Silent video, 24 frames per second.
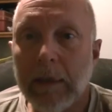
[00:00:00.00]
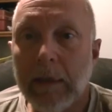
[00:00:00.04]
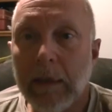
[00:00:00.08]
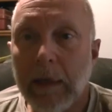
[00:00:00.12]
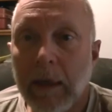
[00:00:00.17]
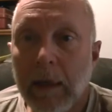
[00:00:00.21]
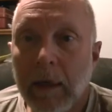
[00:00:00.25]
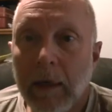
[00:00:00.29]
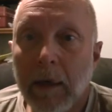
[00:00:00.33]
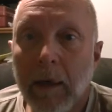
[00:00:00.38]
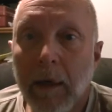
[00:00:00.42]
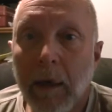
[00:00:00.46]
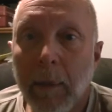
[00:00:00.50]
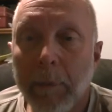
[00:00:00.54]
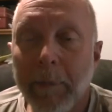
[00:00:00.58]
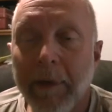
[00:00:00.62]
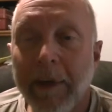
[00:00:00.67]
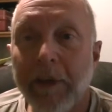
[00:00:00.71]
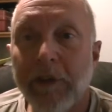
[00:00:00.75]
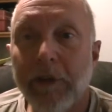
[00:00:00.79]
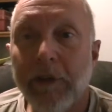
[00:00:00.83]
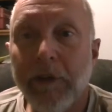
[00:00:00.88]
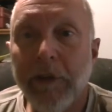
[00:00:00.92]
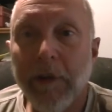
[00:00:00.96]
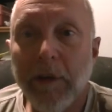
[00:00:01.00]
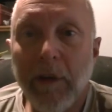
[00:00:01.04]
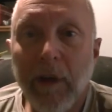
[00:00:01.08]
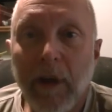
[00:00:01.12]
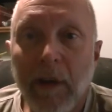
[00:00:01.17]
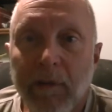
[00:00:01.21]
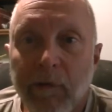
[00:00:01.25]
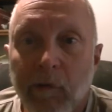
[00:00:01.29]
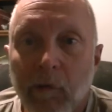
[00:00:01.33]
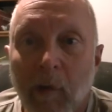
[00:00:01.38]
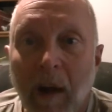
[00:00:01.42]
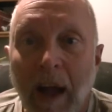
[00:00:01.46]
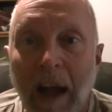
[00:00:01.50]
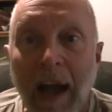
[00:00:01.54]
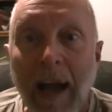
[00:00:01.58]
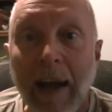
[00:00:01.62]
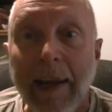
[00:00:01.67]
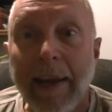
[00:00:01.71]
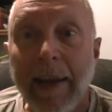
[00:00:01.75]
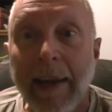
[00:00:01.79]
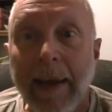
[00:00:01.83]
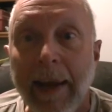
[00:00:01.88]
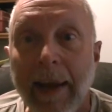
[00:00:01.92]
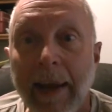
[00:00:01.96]
a, uh, a mixture of
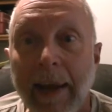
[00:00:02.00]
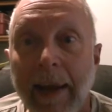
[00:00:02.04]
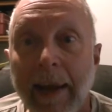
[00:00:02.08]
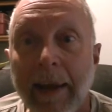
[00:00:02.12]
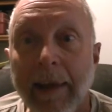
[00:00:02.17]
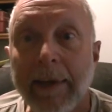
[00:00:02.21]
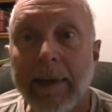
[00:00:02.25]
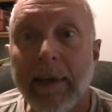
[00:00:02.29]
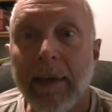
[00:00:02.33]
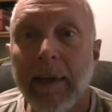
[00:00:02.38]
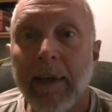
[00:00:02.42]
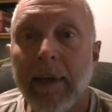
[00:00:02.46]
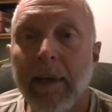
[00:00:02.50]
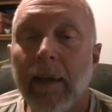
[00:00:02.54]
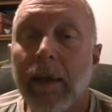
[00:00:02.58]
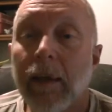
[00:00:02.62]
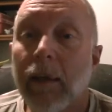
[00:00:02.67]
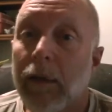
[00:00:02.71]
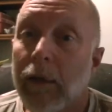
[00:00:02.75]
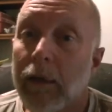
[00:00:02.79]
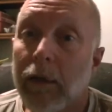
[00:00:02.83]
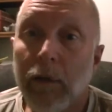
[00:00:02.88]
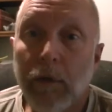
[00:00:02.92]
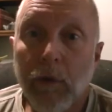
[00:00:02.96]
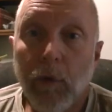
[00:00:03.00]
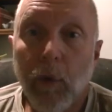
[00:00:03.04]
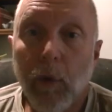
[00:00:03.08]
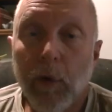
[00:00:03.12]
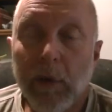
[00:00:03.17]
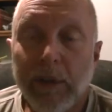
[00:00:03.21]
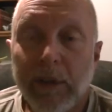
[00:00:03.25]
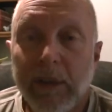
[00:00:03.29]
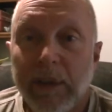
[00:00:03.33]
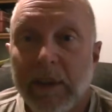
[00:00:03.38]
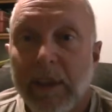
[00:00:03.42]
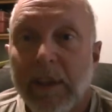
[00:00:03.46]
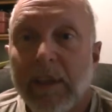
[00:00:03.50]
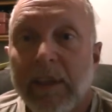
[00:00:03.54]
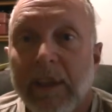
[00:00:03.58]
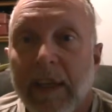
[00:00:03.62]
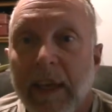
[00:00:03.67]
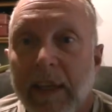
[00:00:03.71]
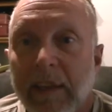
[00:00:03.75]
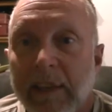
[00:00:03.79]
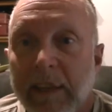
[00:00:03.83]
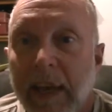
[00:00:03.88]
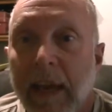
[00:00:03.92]
rock and, of course in this case,